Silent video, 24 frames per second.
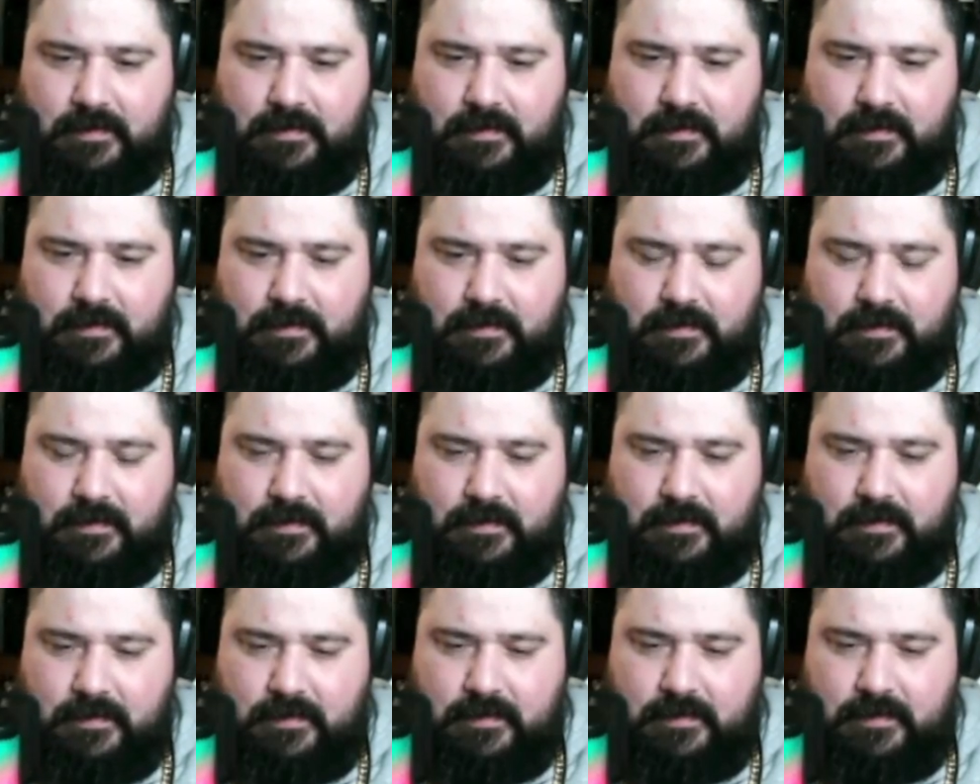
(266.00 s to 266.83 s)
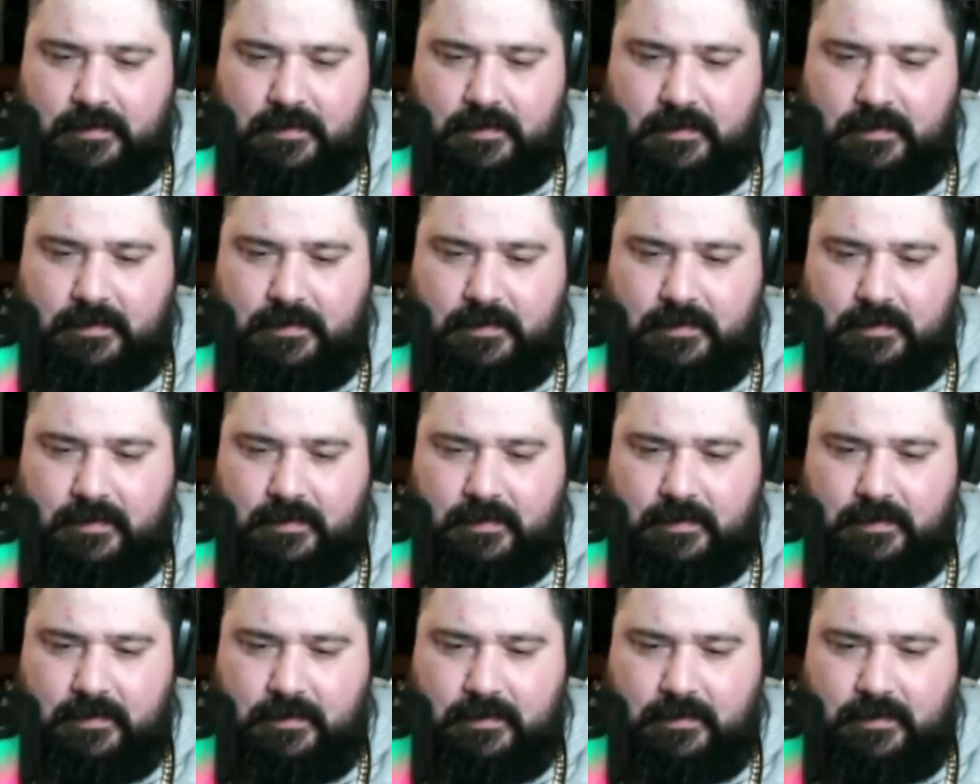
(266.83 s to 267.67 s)

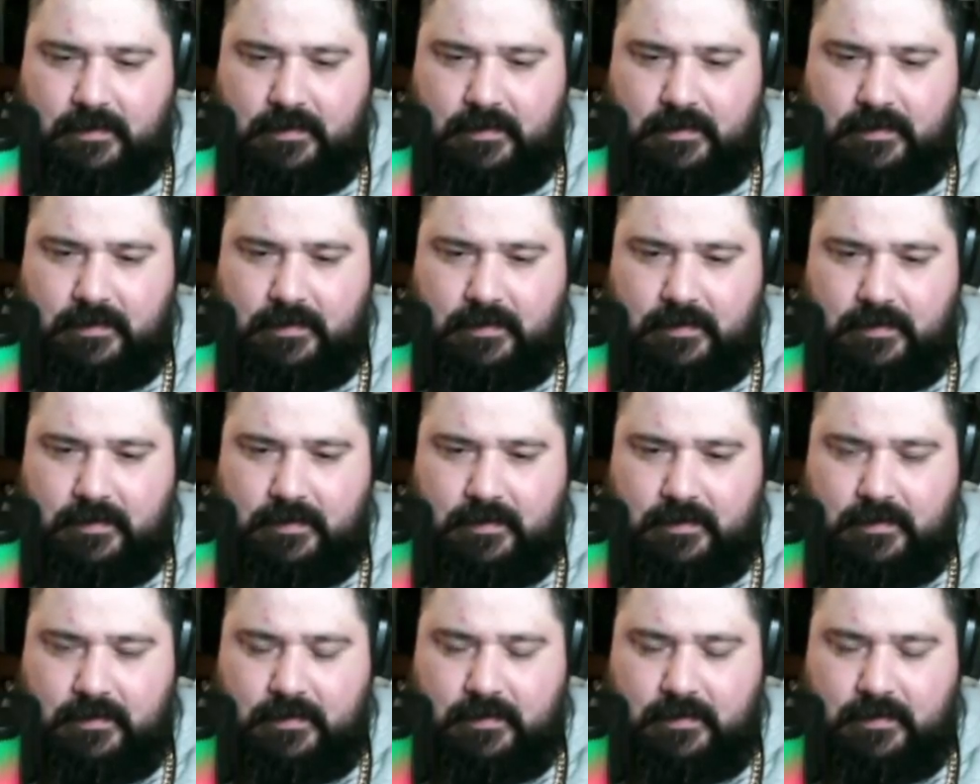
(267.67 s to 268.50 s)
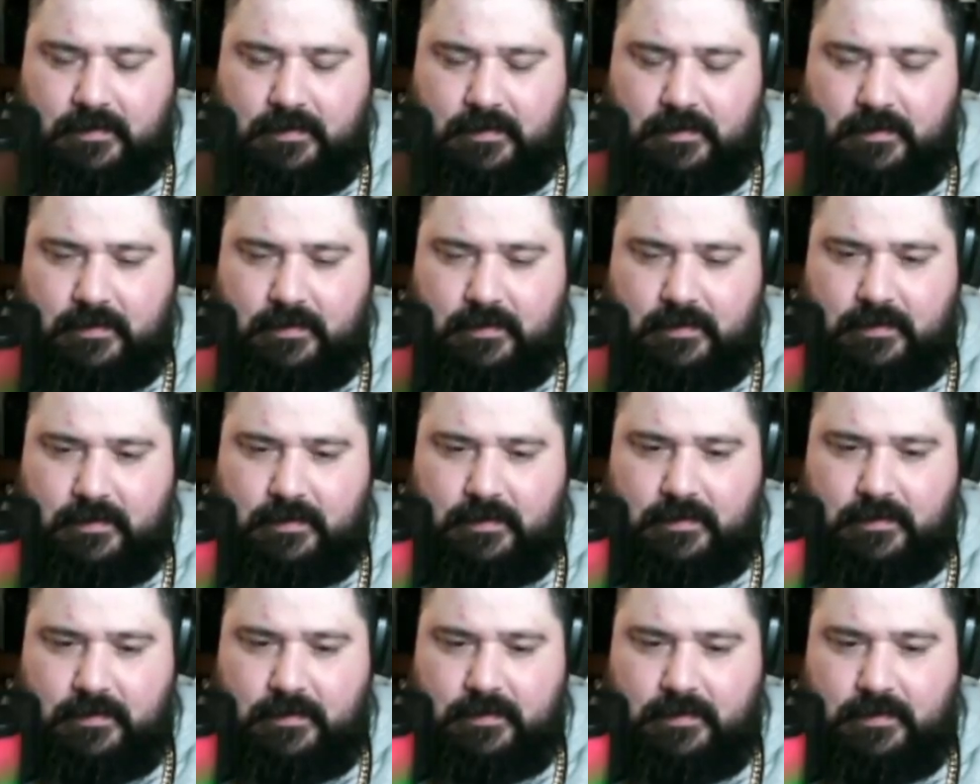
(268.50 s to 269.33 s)

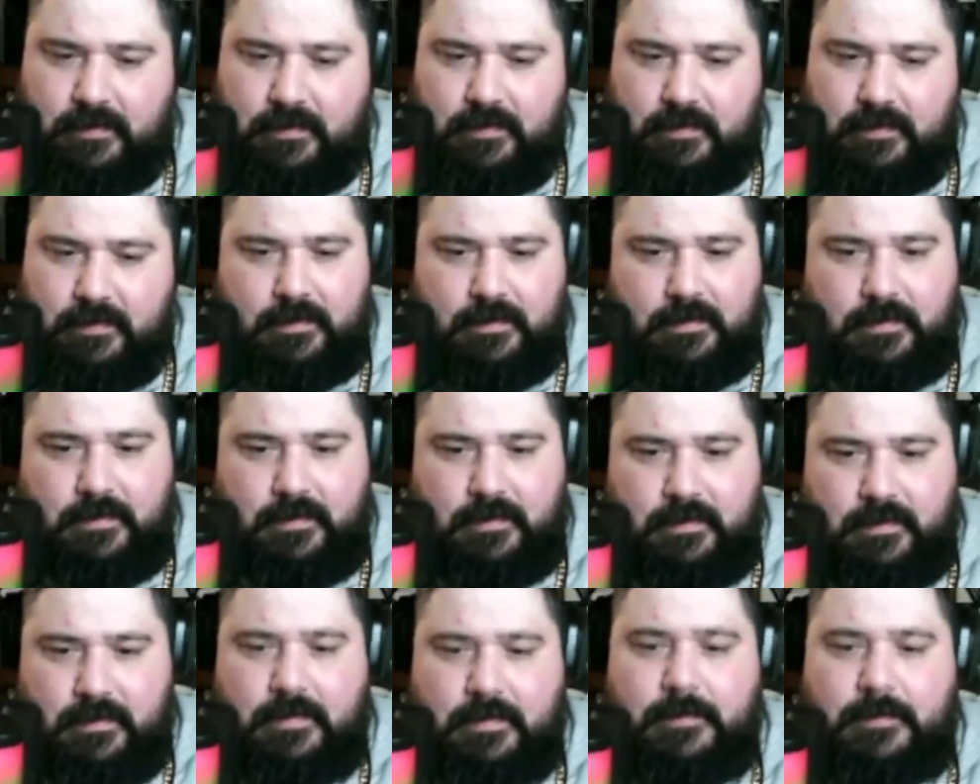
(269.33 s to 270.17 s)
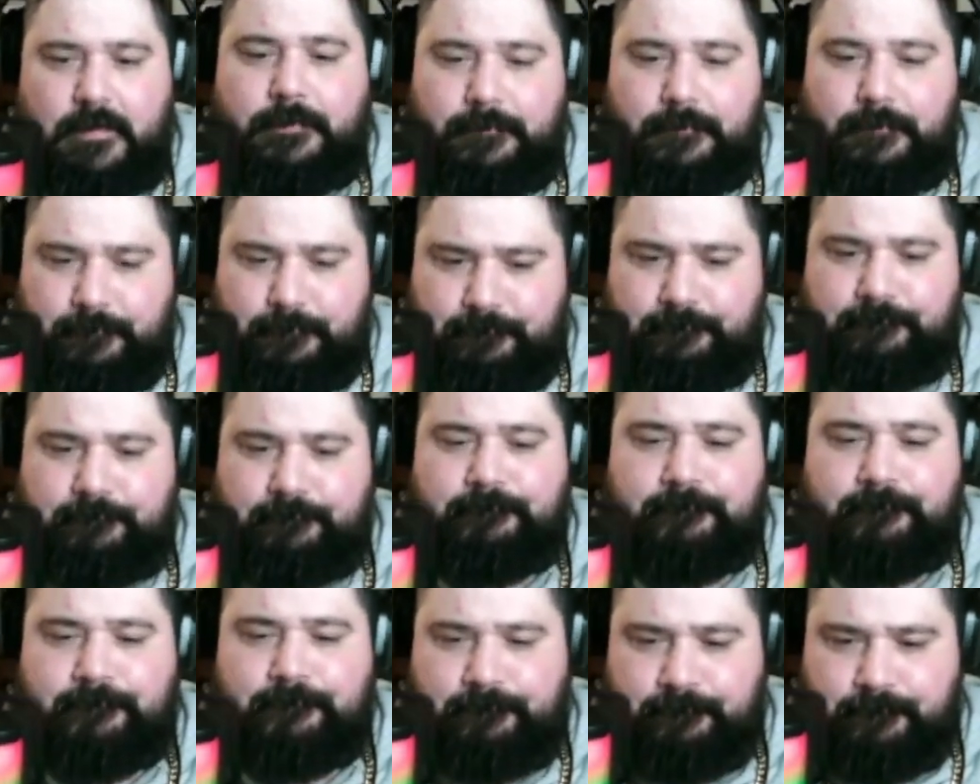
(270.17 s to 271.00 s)

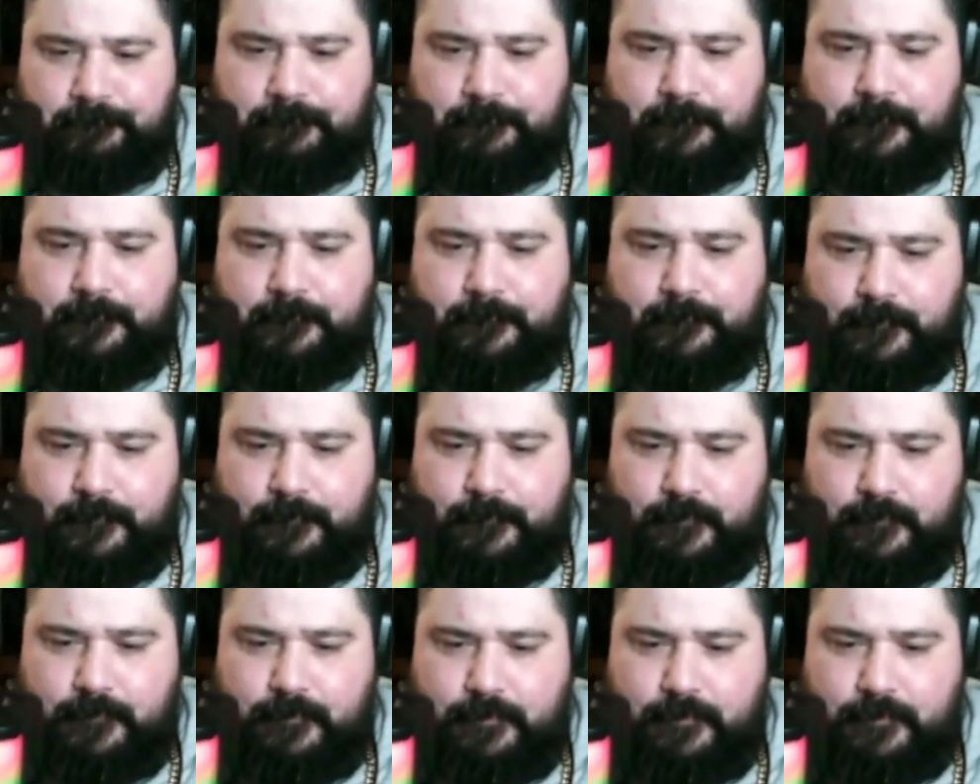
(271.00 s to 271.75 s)
The person shown says nothing.